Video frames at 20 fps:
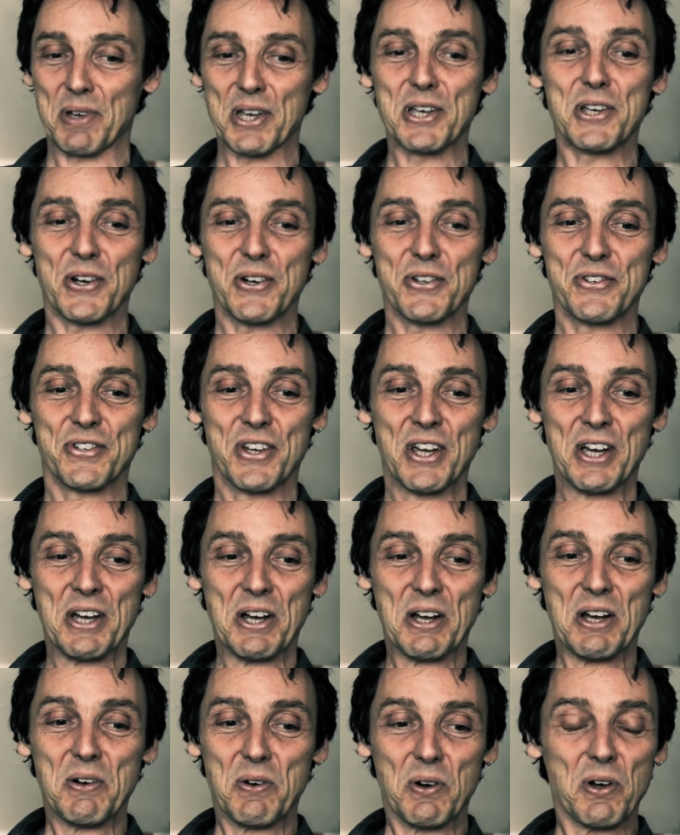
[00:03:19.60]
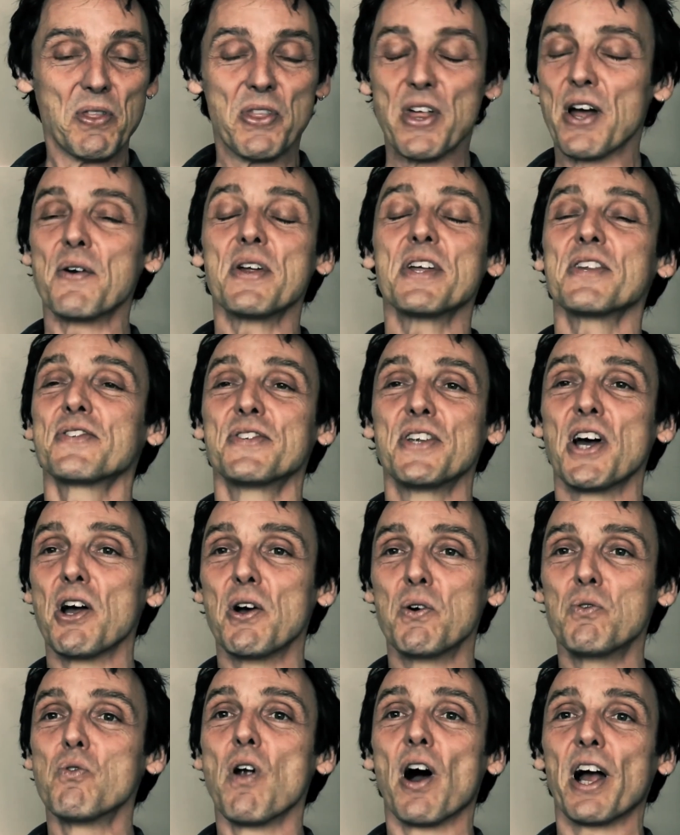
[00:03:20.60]
because there is
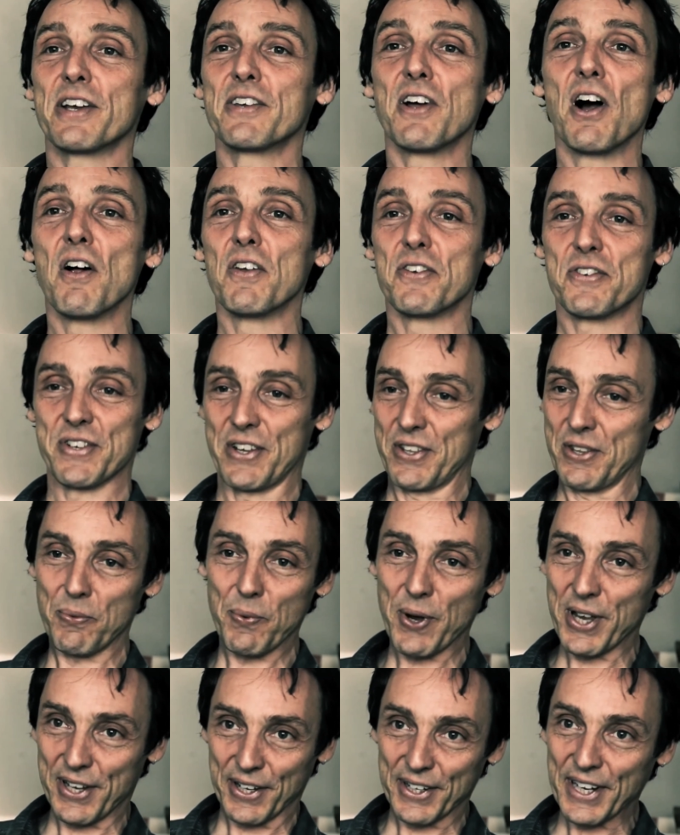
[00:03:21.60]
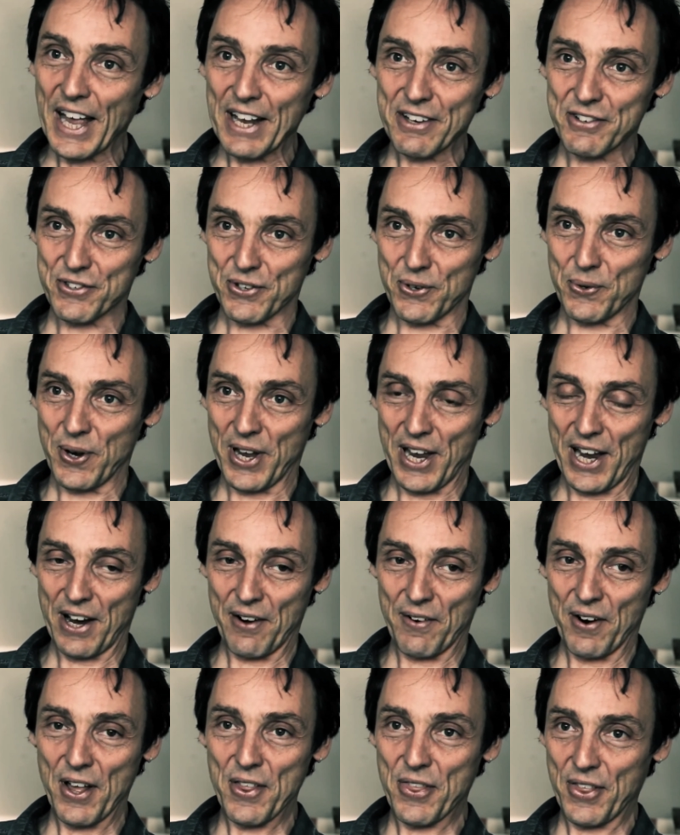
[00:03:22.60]
no right answer that we can get to
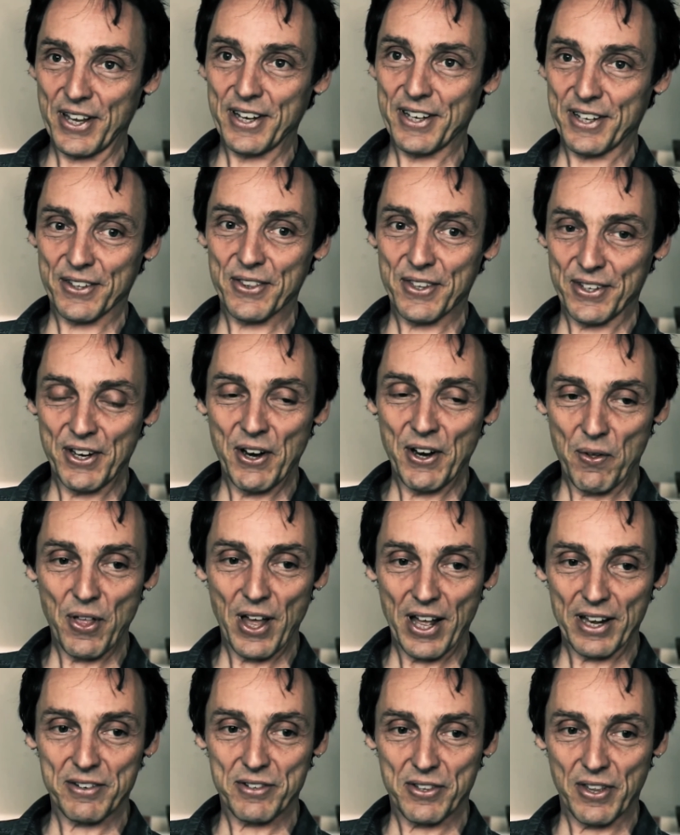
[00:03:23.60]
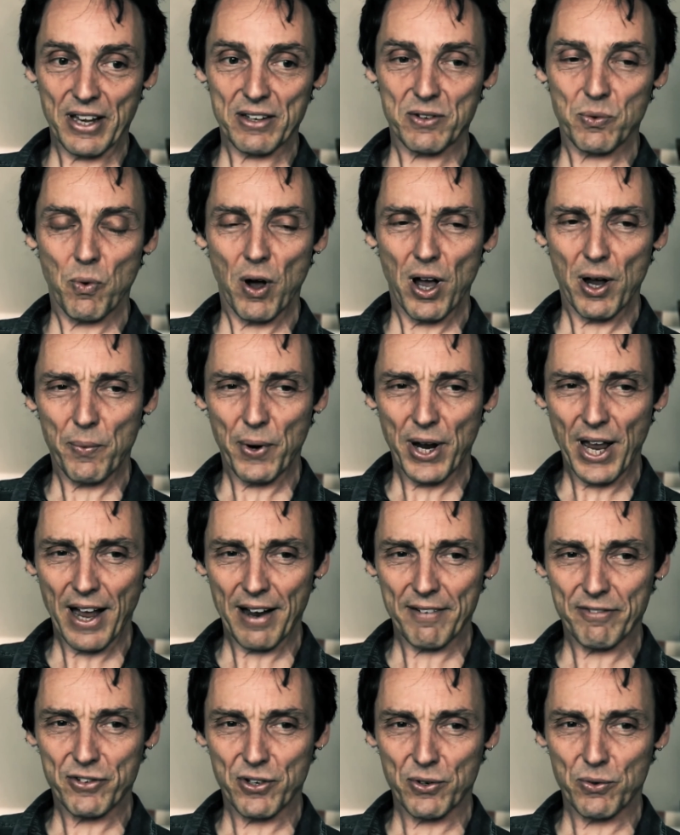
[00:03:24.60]
here, and I think, you know, that's why we
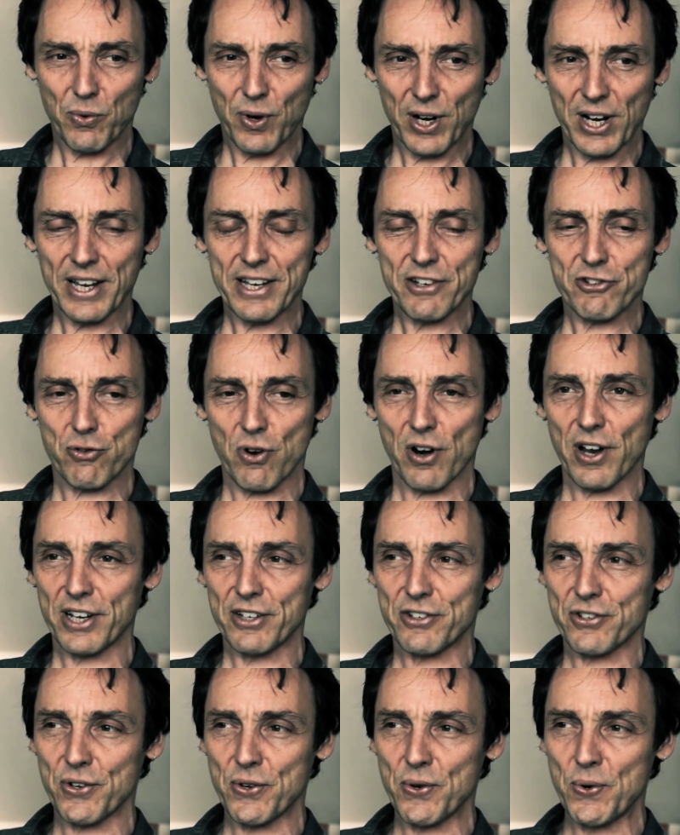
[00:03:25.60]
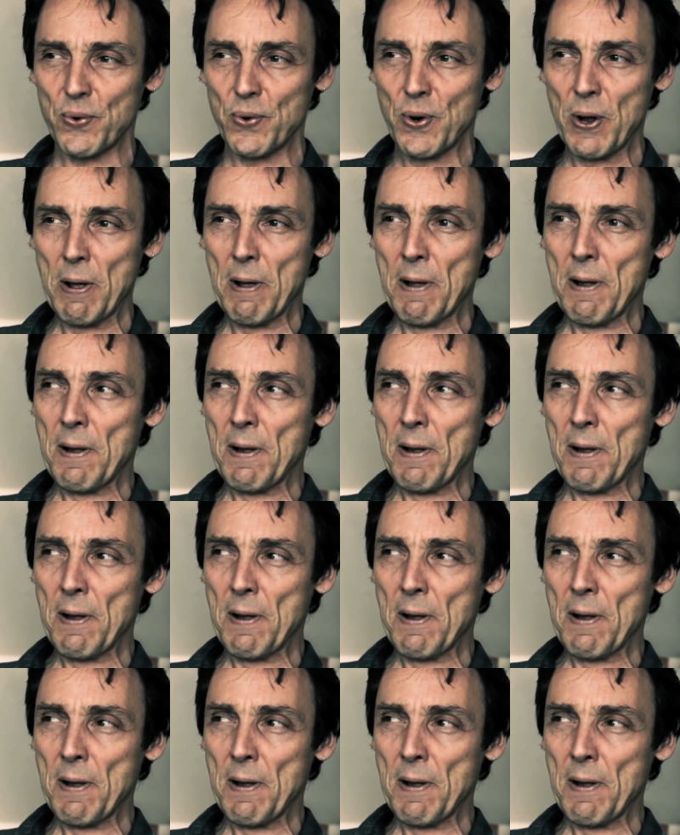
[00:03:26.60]
have to really try to